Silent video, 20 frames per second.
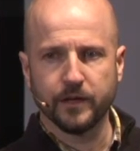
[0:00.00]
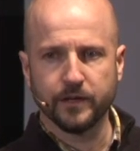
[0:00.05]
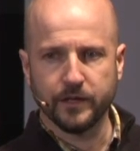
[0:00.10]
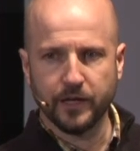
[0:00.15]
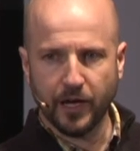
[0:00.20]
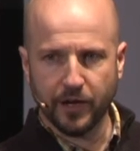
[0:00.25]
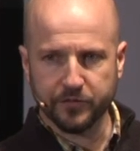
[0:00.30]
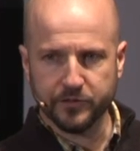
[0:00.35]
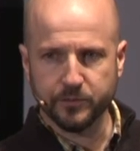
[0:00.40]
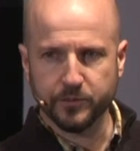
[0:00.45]
You
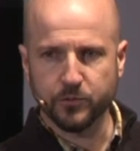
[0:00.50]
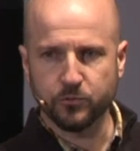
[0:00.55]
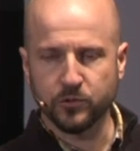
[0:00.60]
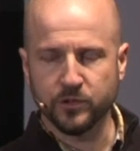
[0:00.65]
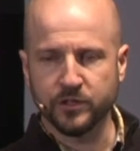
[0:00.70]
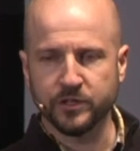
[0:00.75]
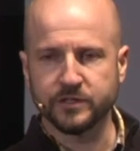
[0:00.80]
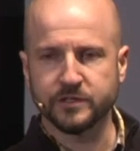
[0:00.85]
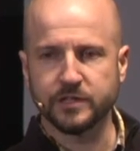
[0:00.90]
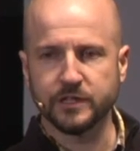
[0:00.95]
have to be
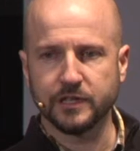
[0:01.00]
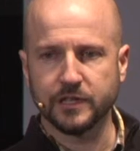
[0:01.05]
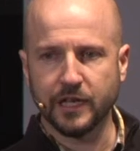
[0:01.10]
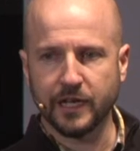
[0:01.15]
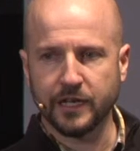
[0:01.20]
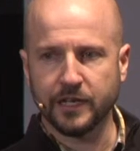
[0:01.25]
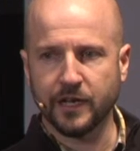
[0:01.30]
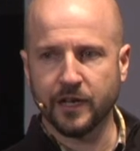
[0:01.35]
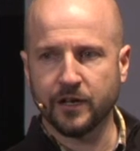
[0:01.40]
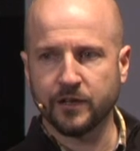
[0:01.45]
willing to
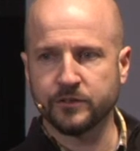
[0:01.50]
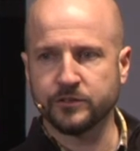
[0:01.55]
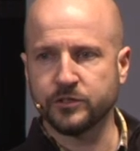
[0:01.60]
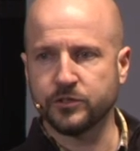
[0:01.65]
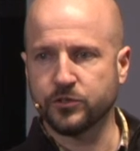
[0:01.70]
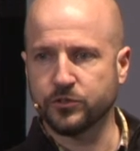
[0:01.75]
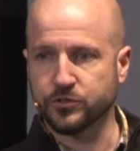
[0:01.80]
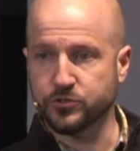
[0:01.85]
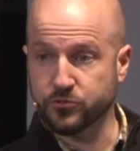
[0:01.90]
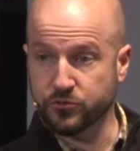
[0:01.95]
lay down
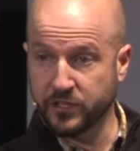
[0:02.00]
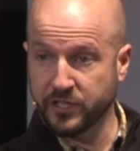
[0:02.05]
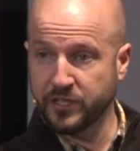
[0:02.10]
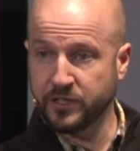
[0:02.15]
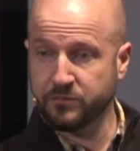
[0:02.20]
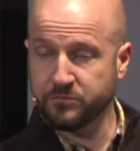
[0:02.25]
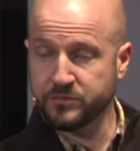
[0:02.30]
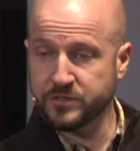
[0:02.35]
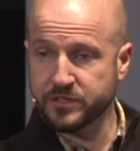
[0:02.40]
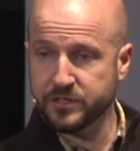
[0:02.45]
your
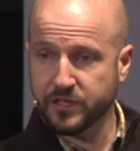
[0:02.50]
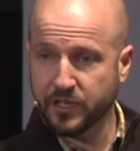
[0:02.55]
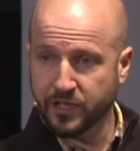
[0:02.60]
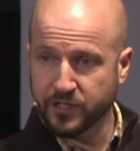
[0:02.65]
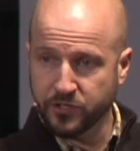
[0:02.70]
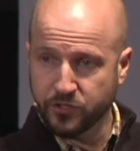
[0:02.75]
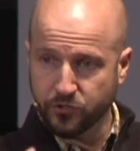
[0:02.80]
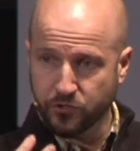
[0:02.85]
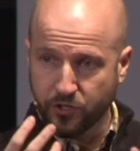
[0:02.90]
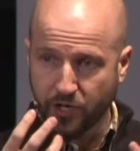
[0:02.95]
dreams
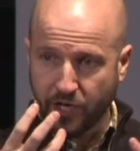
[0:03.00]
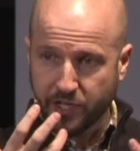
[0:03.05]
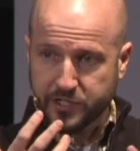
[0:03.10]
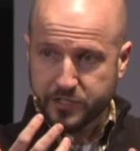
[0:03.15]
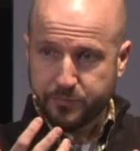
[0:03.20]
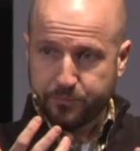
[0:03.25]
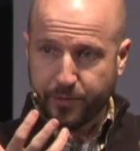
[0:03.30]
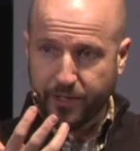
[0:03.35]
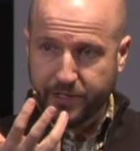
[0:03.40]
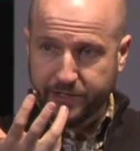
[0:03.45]
and your
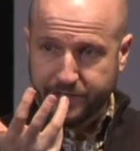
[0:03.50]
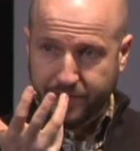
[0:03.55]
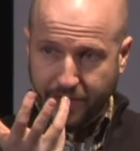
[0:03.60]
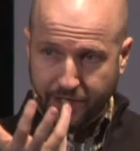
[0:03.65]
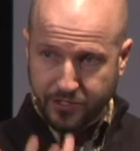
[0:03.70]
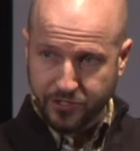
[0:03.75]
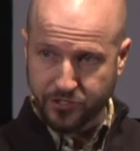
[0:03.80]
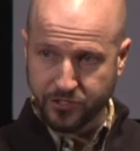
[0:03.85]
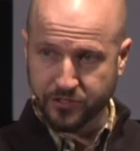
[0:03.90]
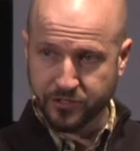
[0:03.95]

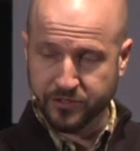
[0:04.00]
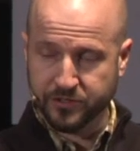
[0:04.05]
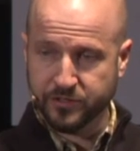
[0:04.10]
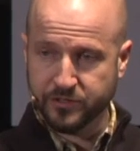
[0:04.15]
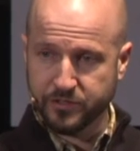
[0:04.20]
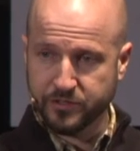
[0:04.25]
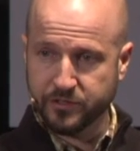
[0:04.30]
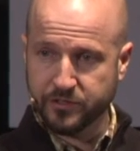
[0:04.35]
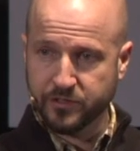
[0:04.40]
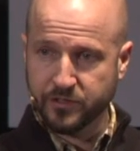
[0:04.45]

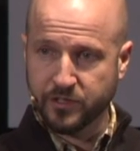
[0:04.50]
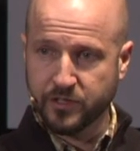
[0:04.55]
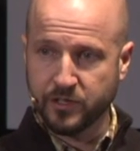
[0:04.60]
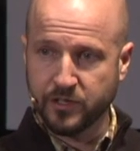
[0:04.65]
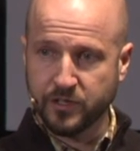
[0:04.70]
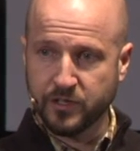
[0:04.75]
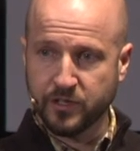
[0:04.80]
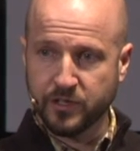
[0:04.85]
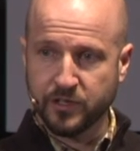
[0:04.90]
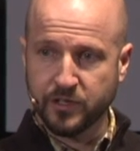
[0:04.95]
expectations
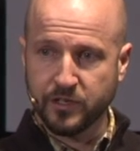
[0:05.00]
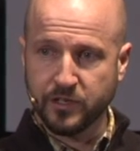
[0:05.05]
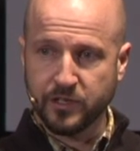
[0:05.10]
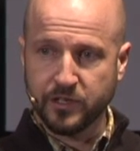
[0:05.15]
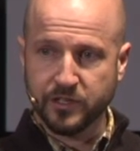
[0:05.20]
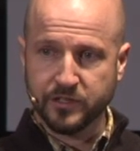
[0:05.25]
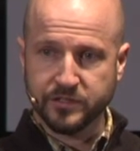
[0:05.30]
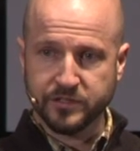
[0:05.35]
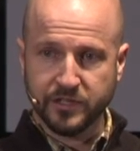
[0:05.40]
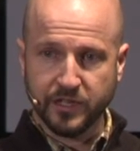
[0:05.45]

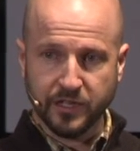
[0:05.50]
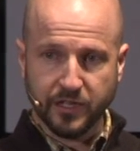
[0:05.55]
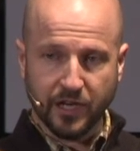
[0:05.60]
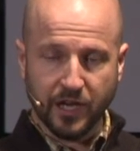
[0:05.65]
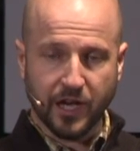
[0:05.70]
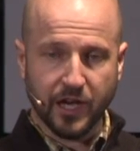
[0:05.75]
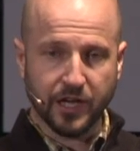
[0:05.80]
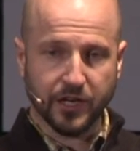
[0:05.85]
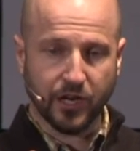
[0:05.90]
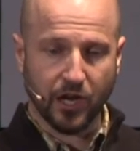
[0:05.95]
and say,
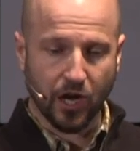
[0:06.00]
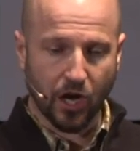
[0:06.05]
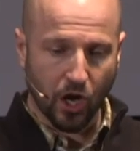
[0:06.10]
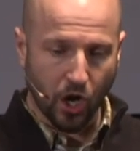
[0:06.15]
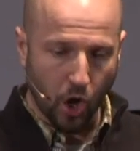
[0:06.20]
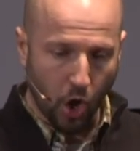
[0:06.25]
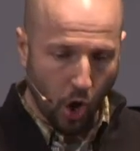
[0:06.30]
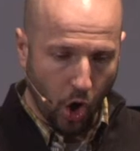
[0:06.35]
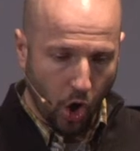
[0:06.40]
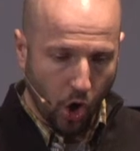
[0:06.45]
God,
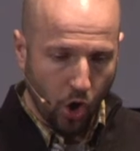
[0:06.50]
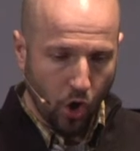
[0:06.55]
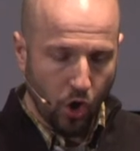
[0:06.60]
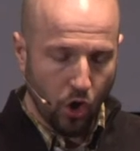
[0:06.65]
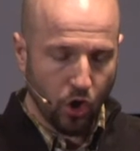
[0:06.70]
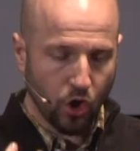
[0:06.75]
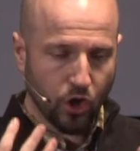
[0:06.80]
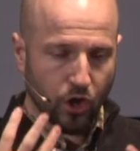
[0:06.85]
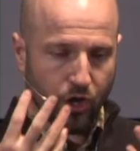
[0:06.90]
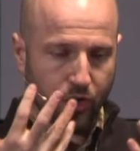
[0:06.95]

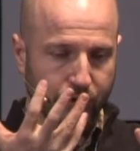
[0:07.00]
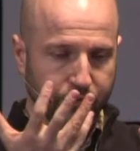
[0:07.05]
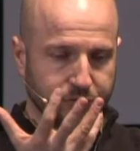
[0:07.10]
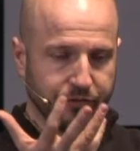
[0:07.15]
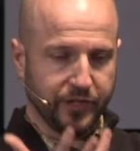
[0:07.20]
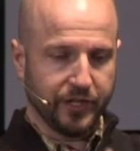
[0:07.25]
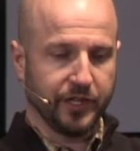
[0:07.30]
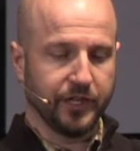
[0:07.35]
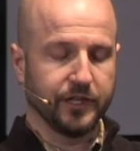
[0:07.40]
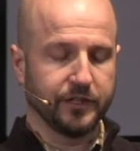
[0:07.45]
all
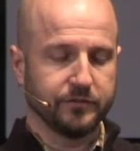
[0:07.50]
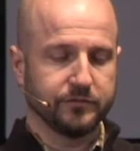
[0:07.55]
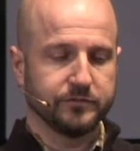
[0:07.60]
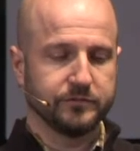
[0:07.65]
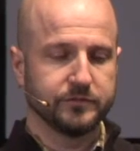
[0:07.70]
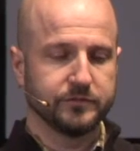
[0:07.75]
of it